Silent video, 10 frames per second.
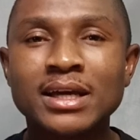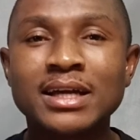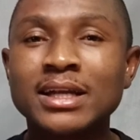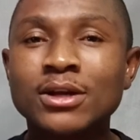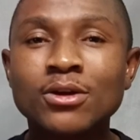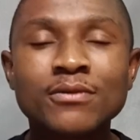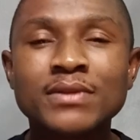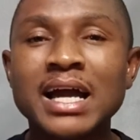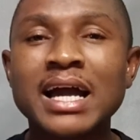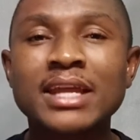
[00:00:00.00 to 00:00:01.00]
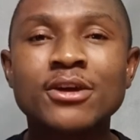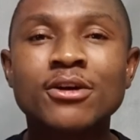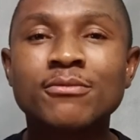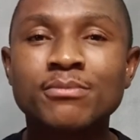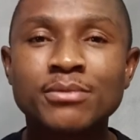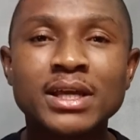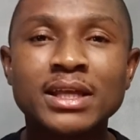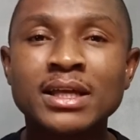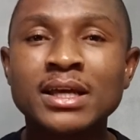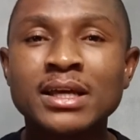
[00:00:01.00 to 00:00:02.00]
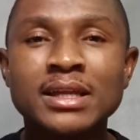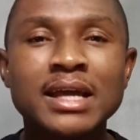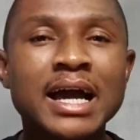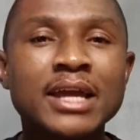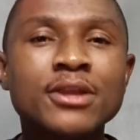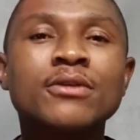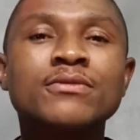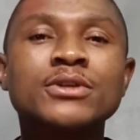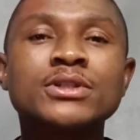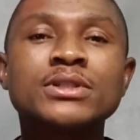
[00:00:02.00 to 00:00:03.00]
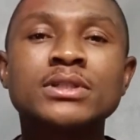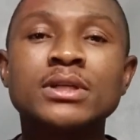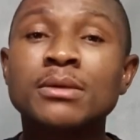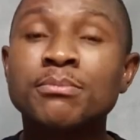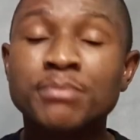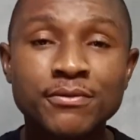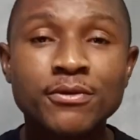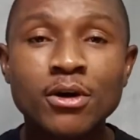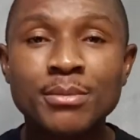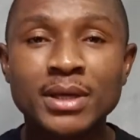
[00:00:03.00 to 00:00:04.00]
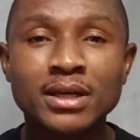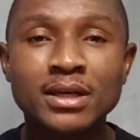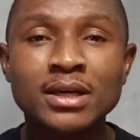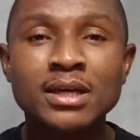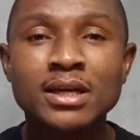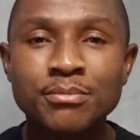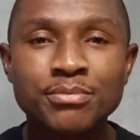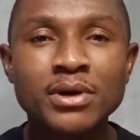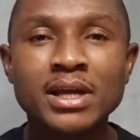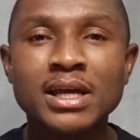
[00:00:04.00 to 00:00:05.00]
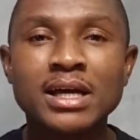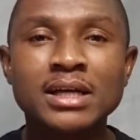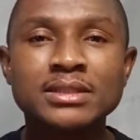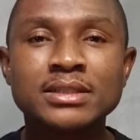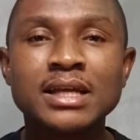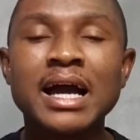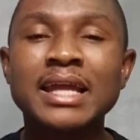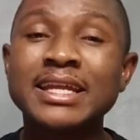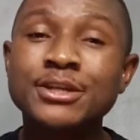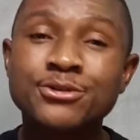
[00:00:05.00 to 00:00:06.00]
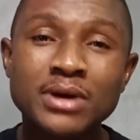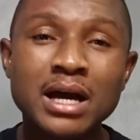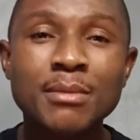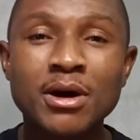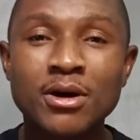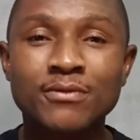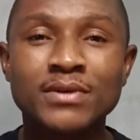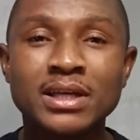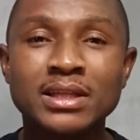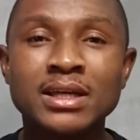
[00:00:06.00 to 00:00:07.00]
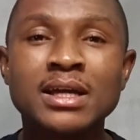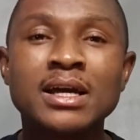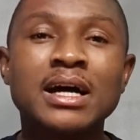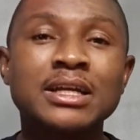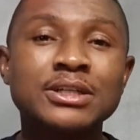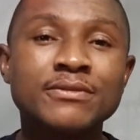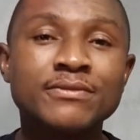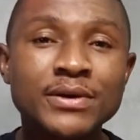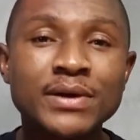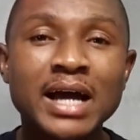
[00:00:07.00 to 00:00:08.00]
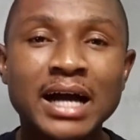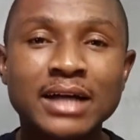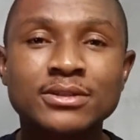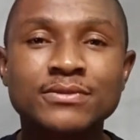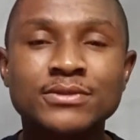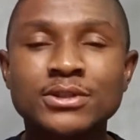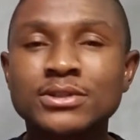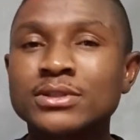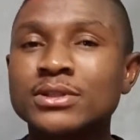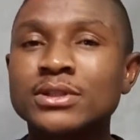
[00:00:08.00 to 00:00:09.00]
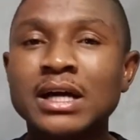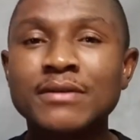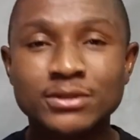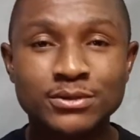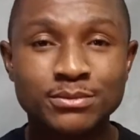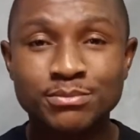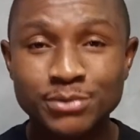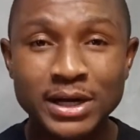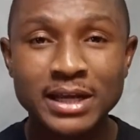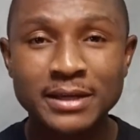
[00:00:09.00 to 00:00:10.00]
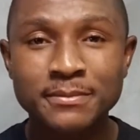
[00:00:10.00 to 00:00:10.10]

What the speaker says: and they love the idea of praying, the idea of just performing in prayers, the drama of it, and the very act of just having to pray.